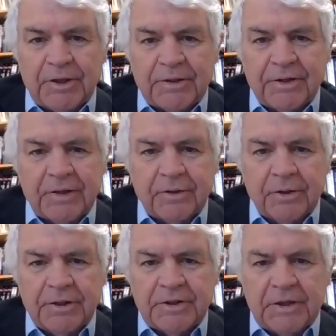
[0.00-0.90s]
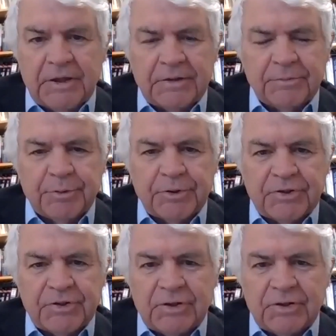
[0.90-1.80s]
I think the online
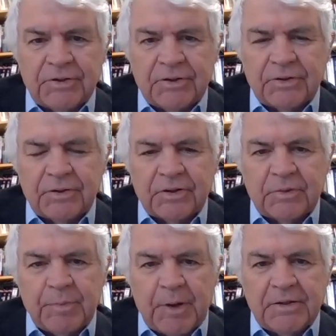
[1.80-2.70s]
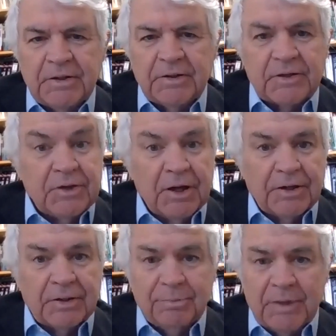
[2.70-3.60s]
purchases is expanding. It's not
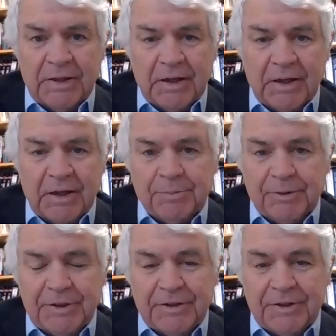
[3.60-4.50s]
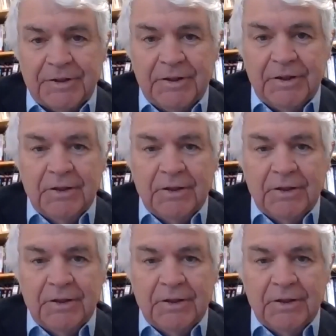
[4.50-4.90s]
going to make up completely.